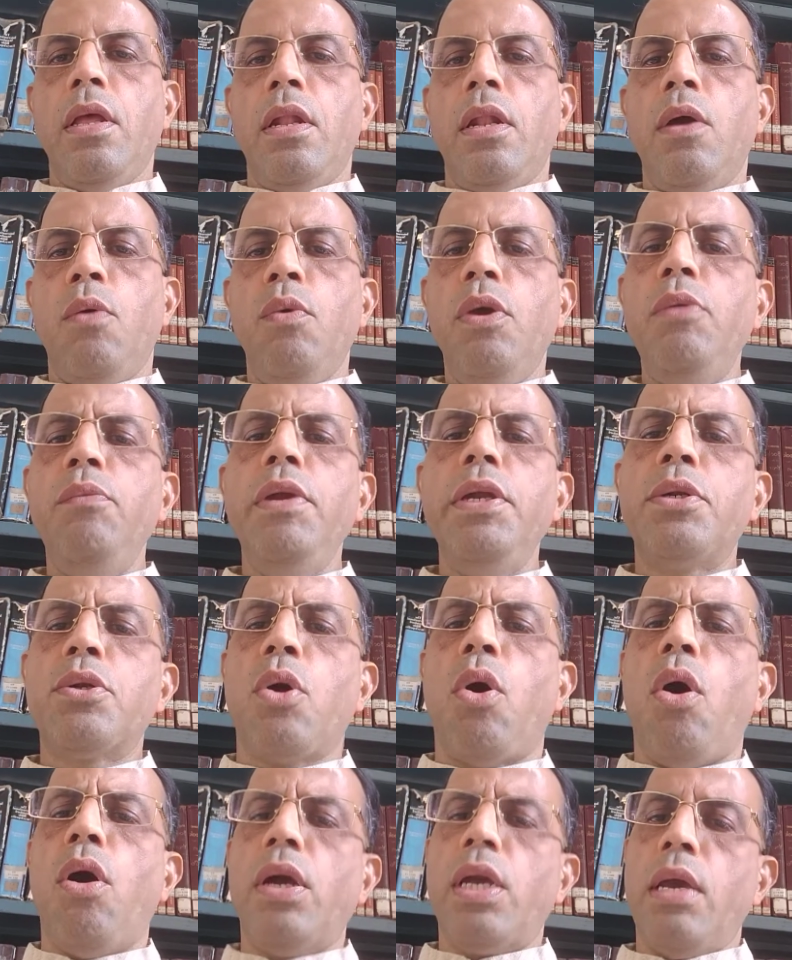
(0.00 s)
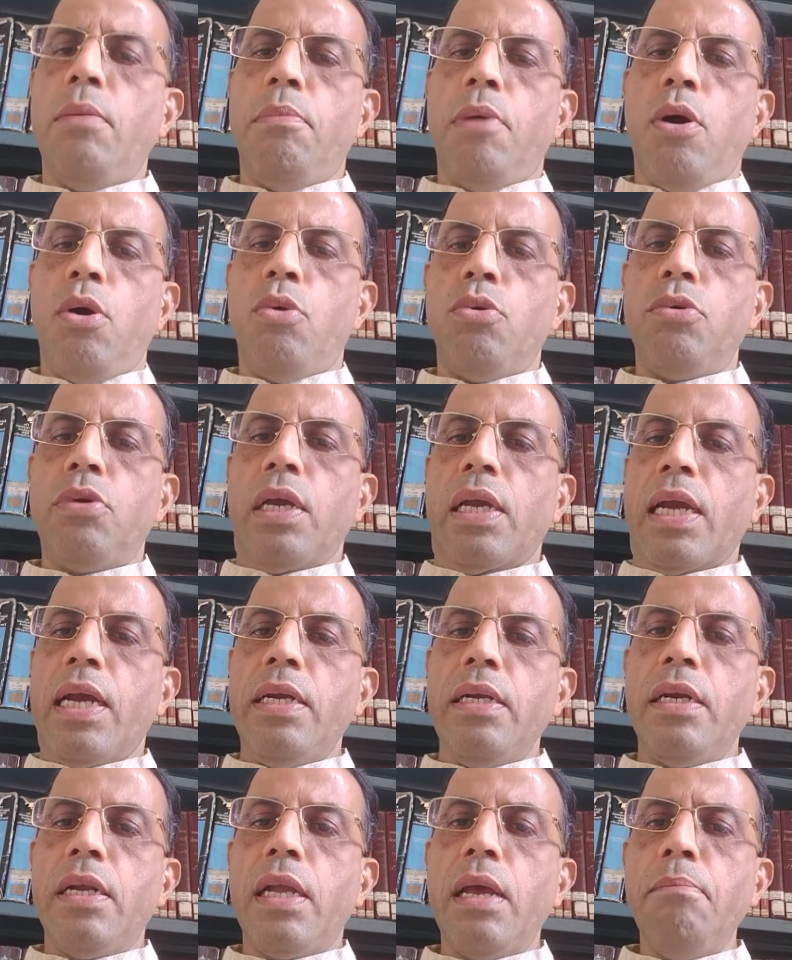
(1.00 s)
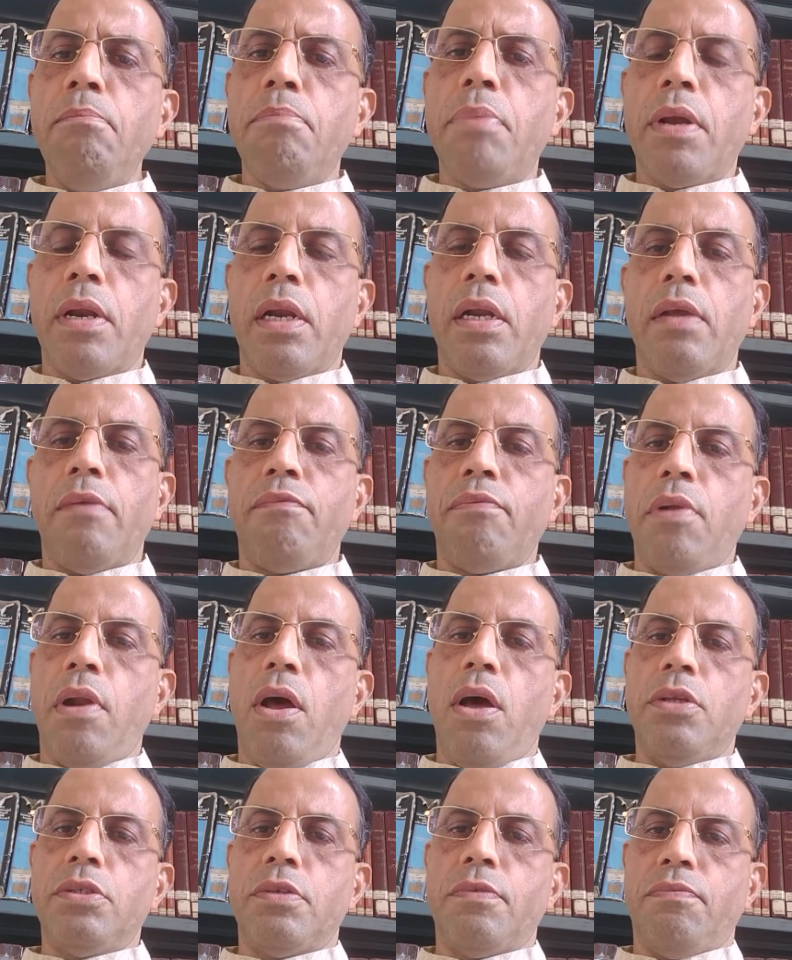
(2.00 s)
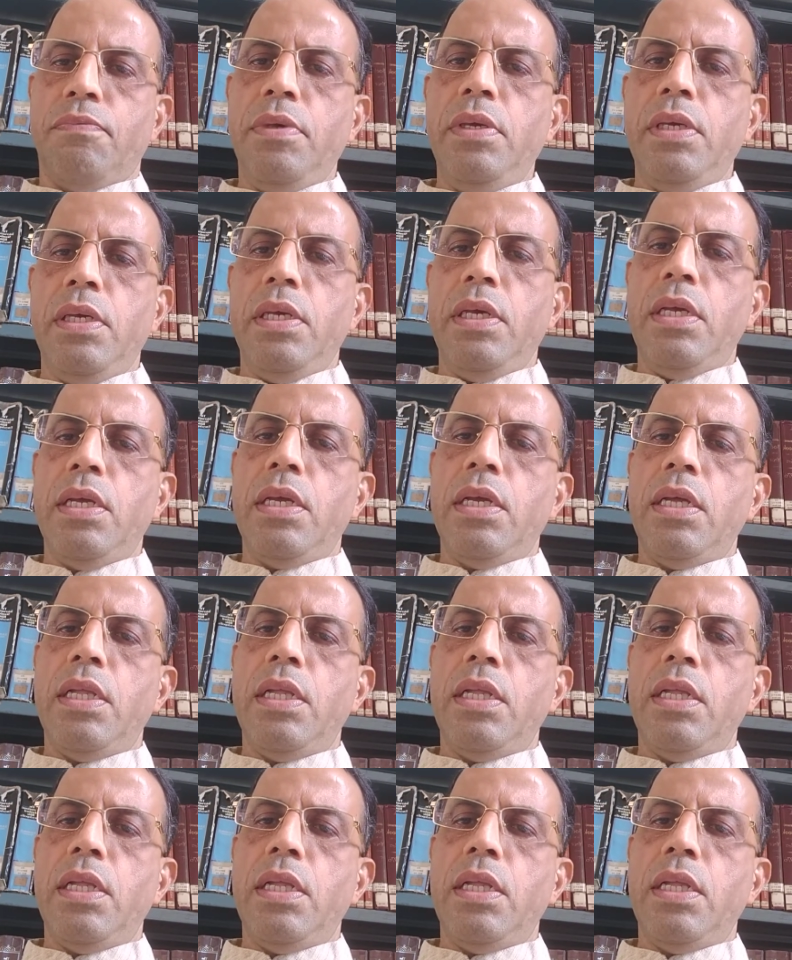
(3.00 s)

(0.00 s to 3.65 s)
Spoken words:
Now, when we talk about contemporary philosophy,